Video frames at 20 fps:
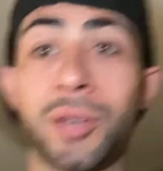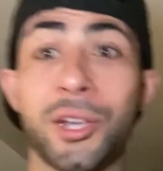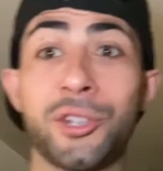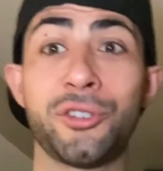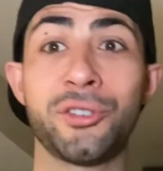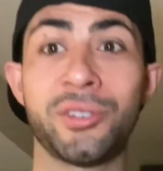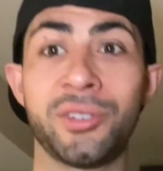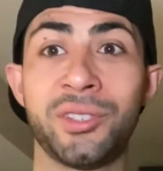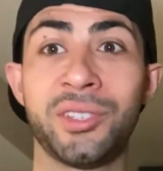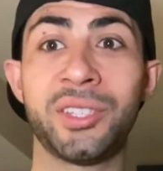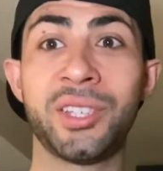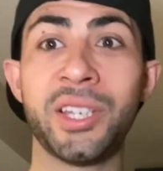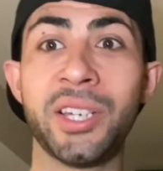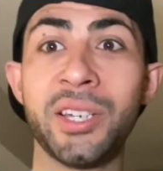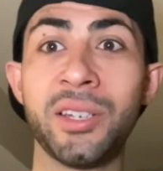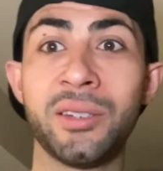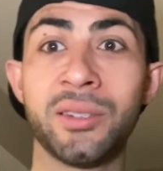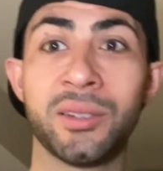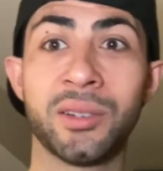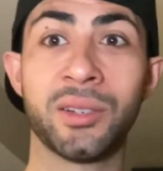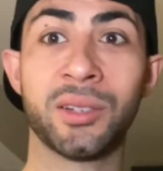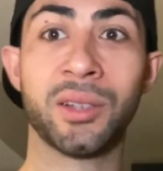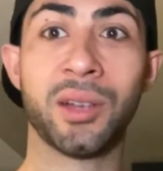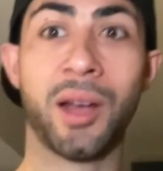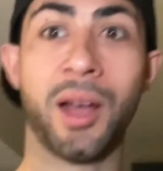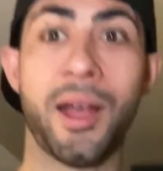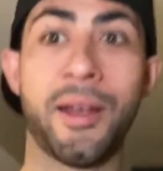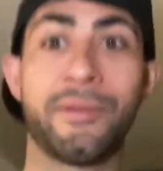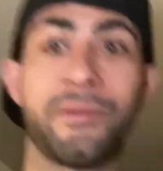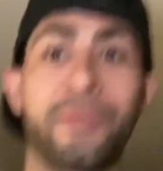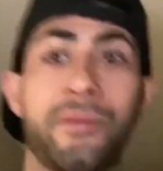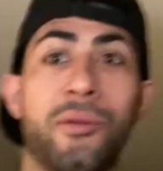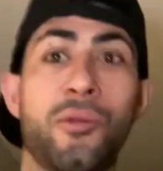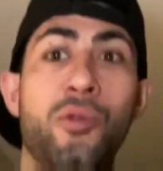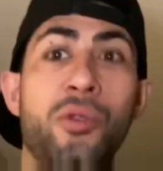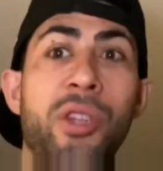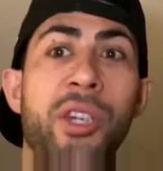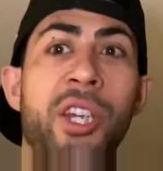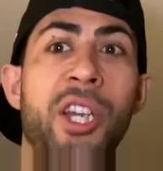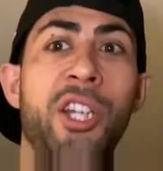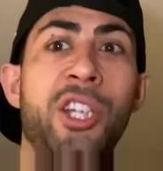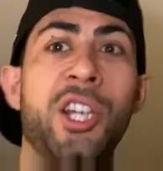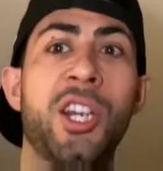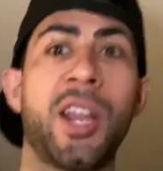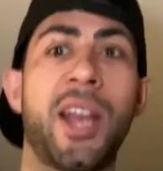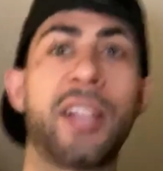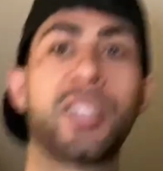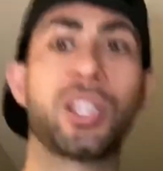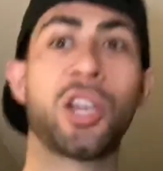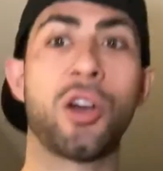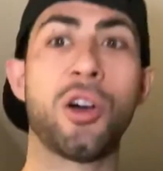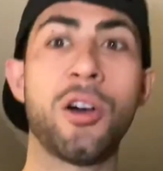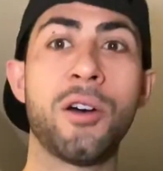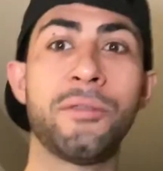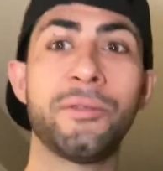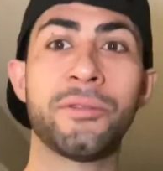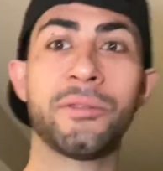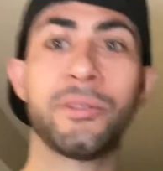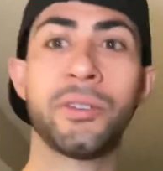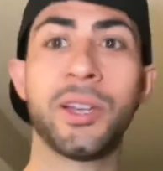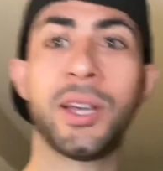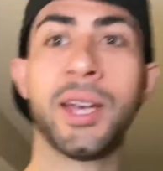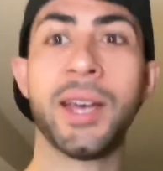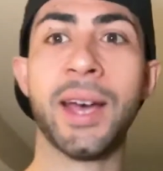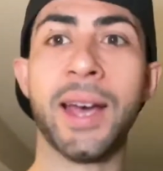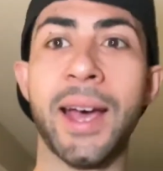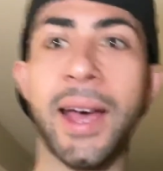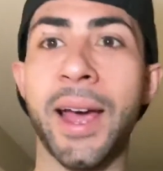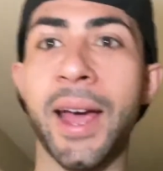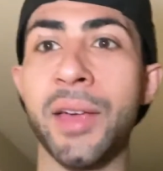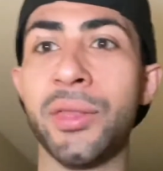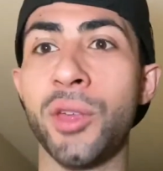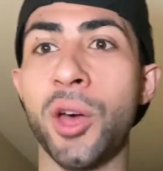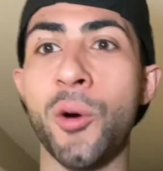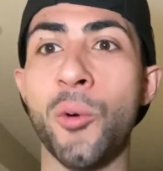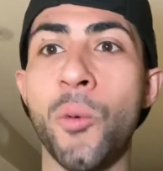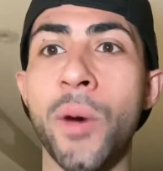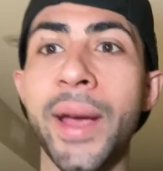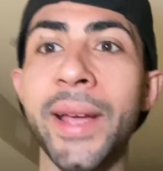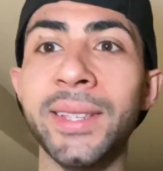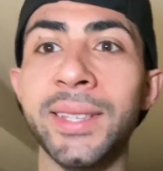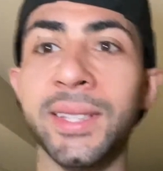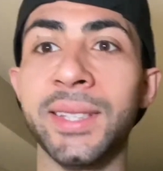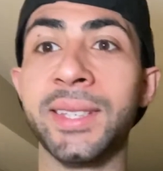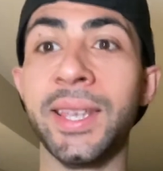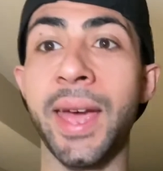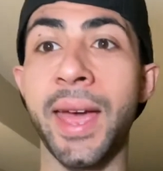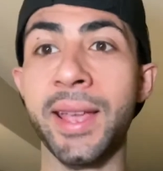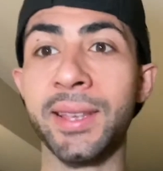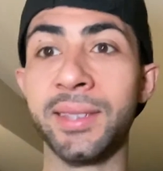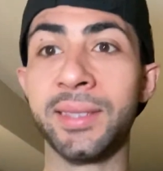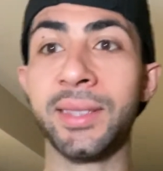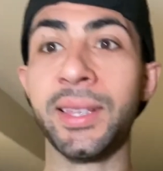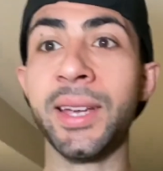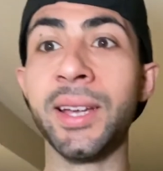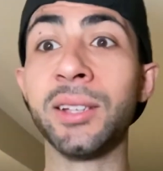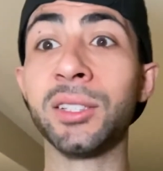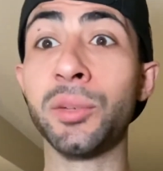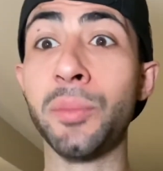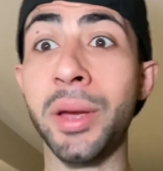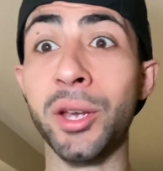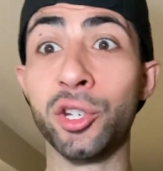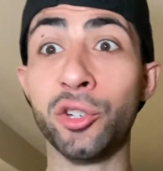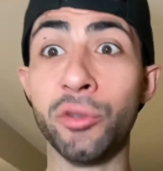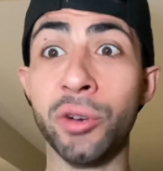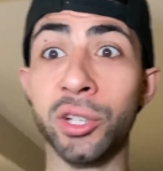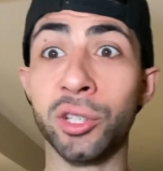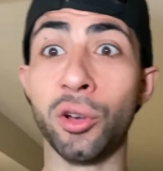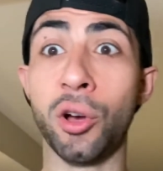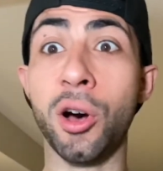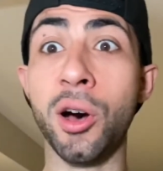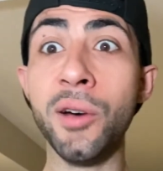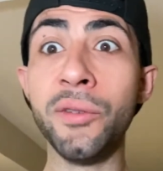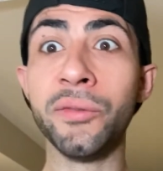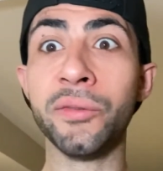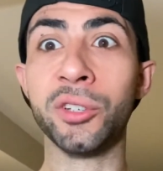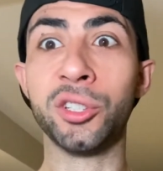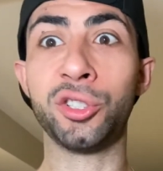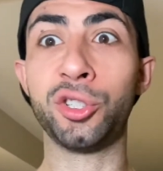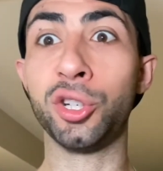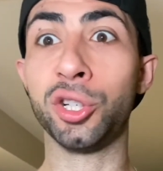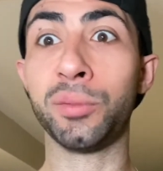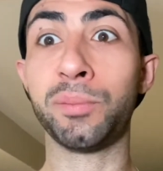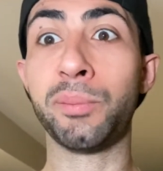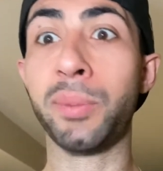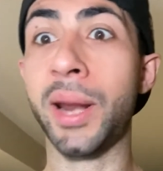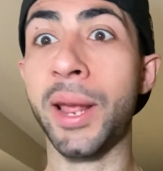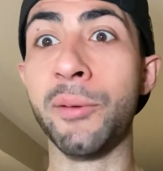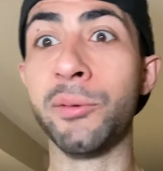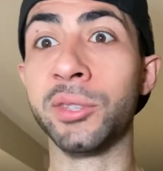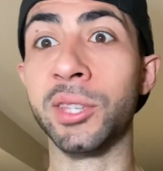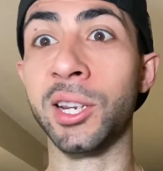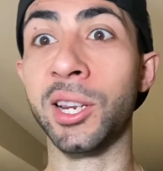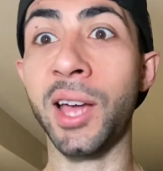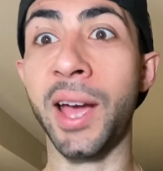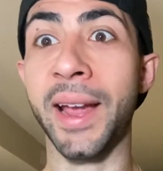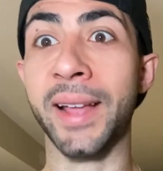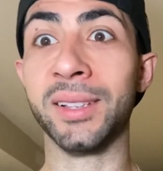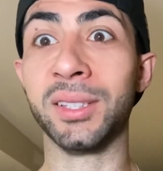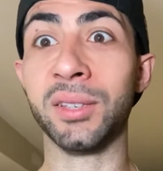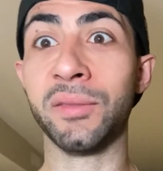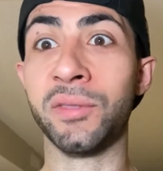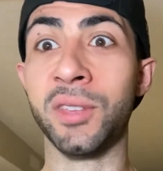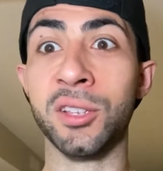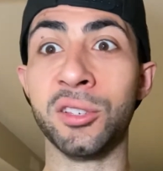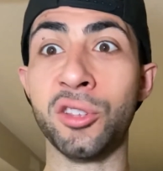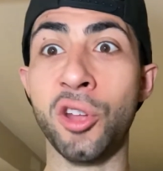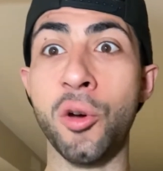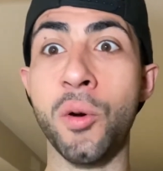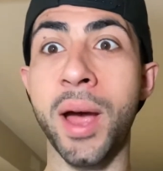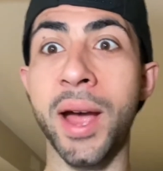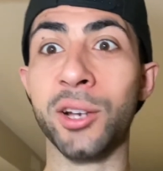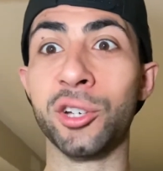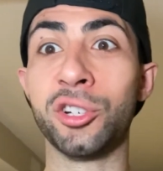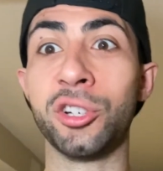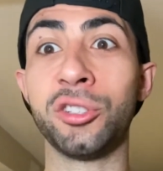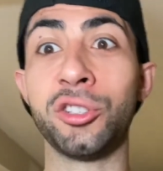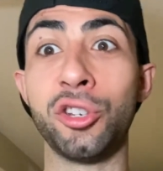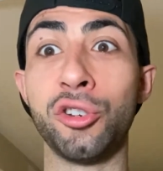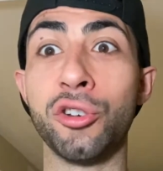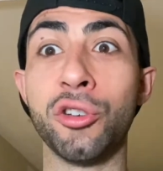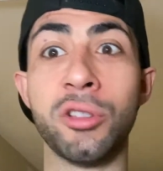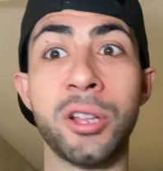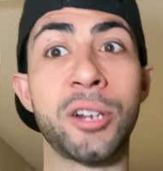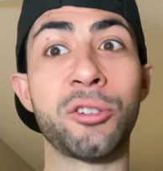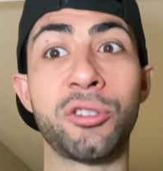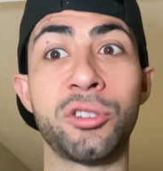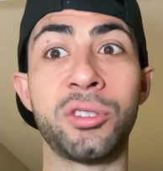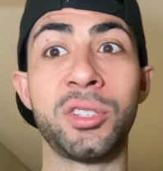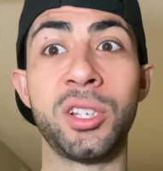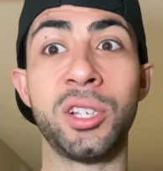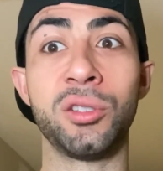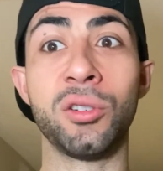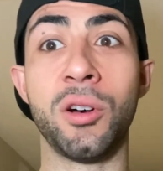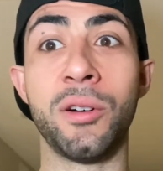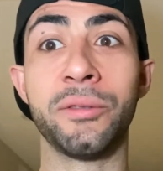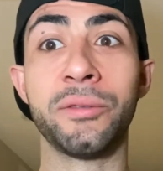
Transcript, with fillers: as you can see, I've, all the kitchen lights are off. And a way to test it to make sure it's off is just play with the lights. If there's no action, you know electricity's off.